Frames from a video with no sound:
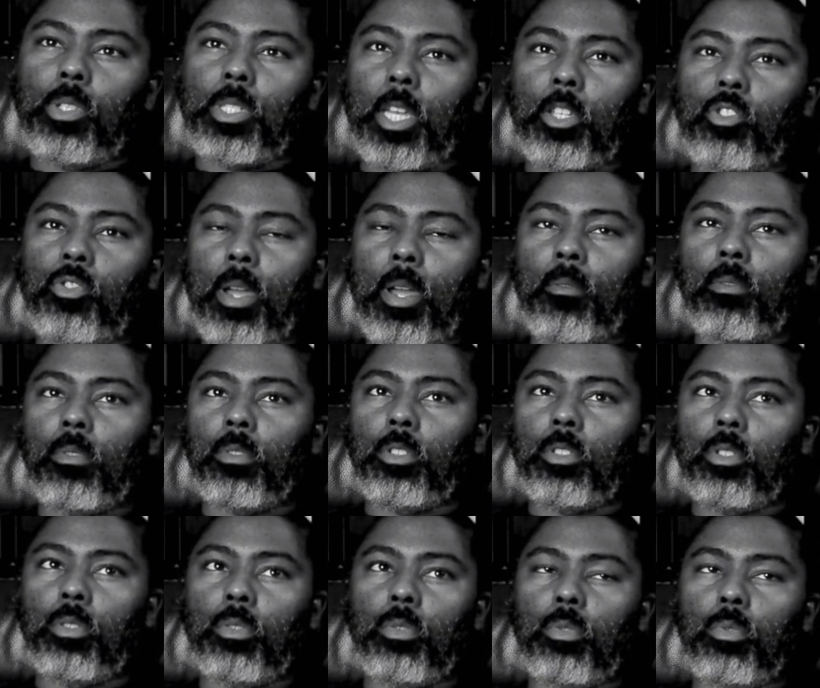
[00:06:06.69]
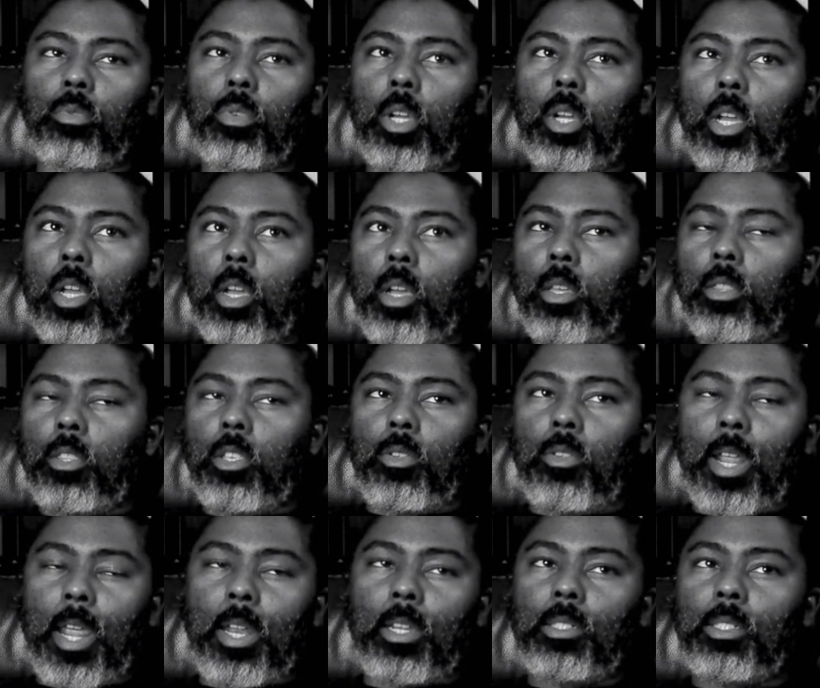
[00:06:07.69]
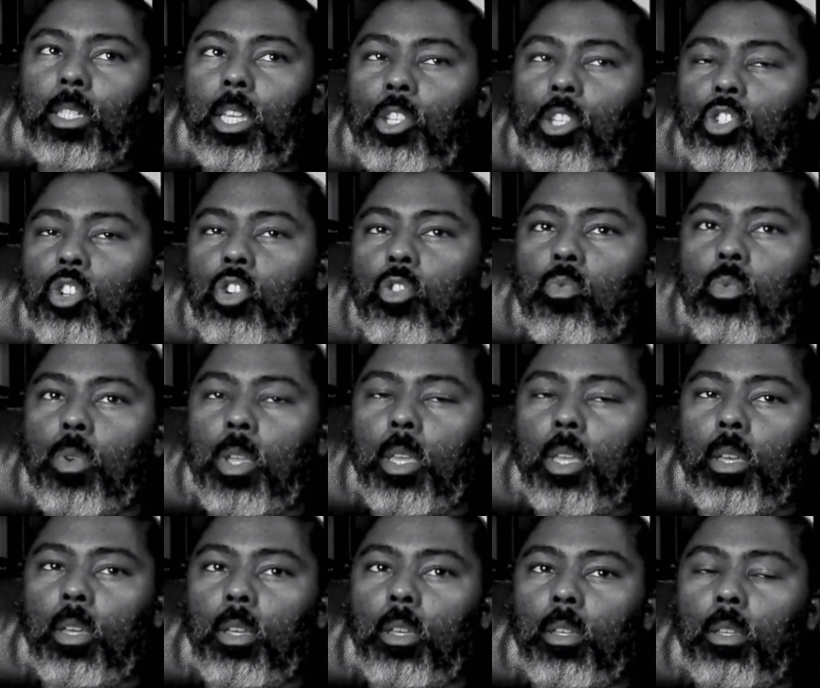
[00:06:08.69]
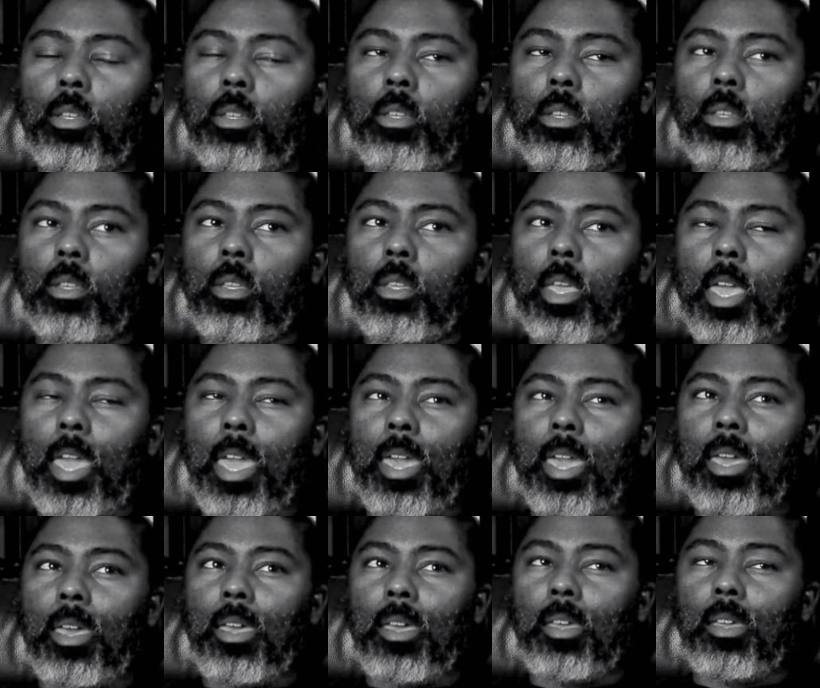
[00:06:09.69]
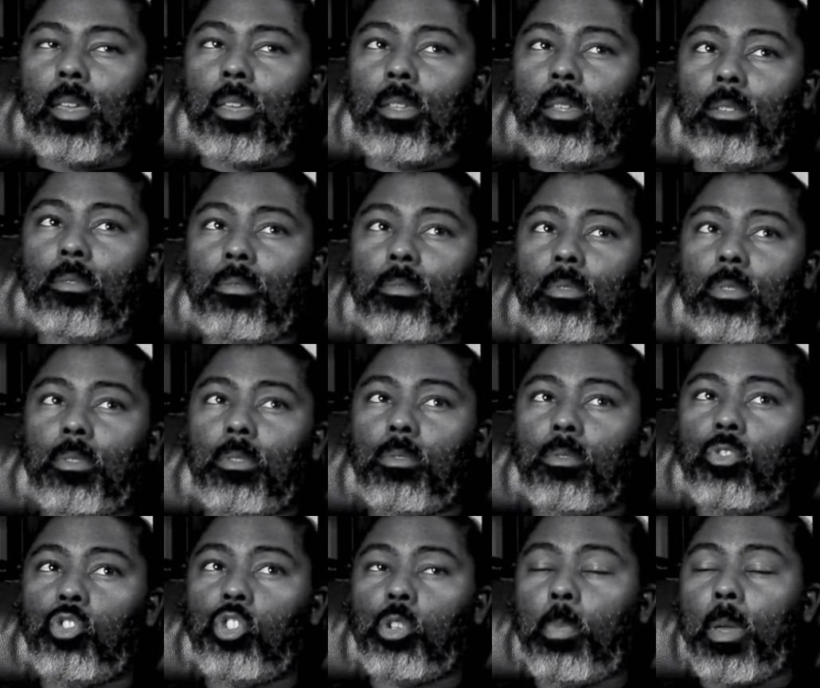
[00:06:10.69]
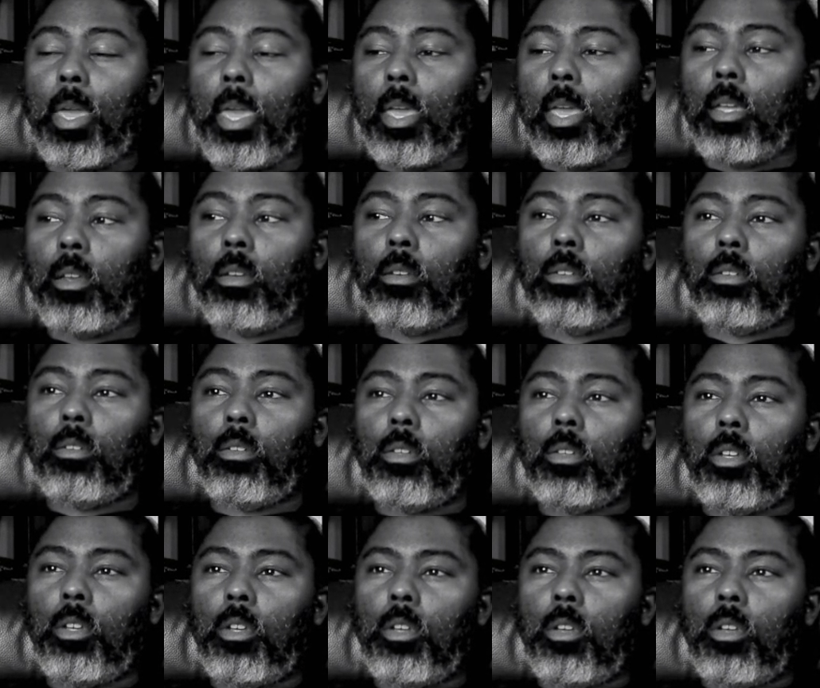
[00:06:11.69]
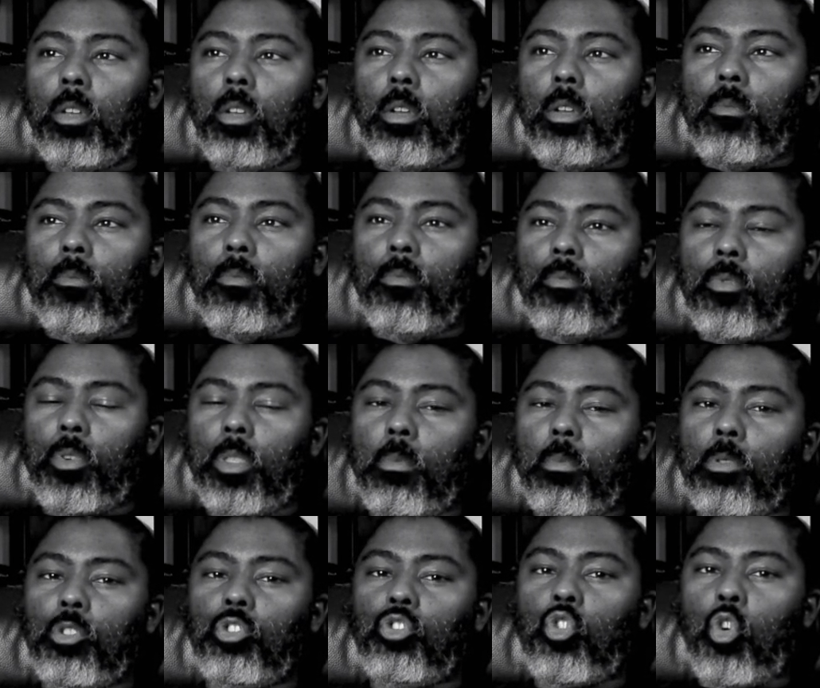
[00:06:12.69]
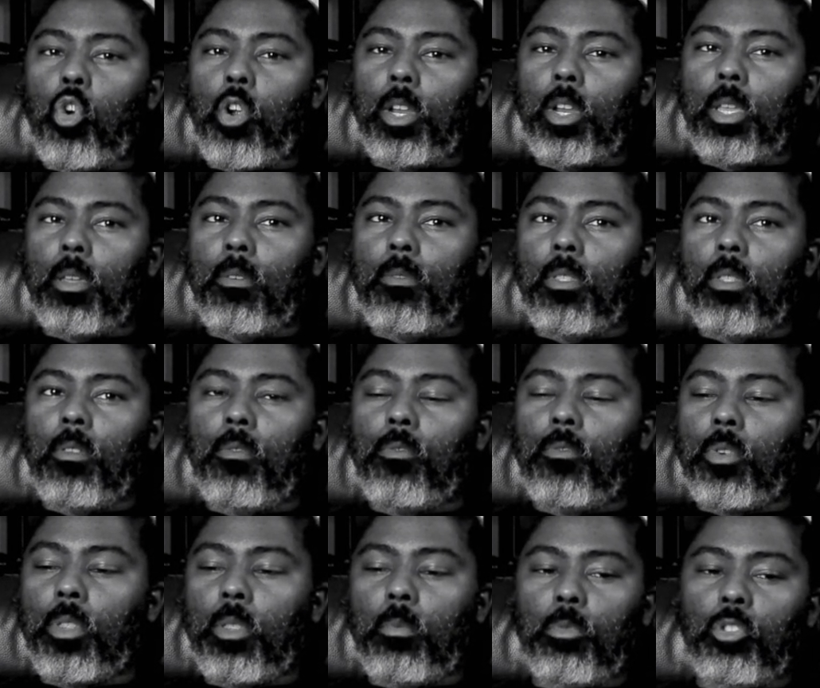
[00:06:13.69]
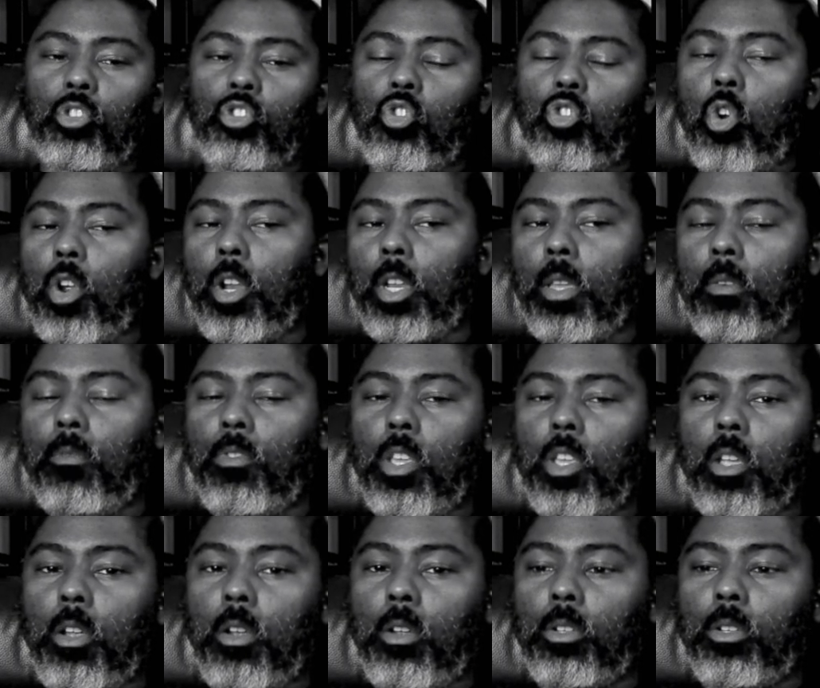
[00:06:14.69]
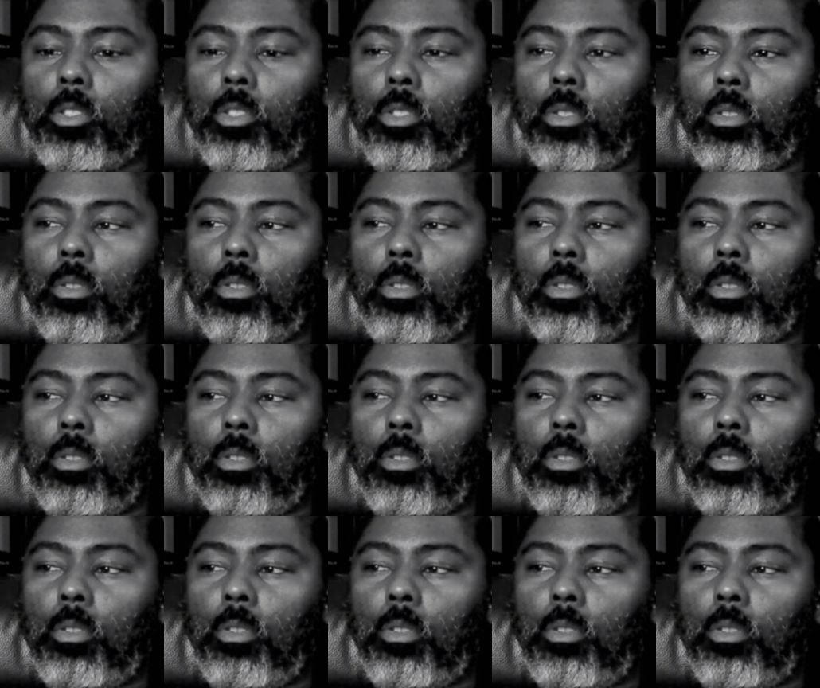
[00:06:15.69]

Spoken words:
I traveled to the United States, Korea, and Japan for the majority of years.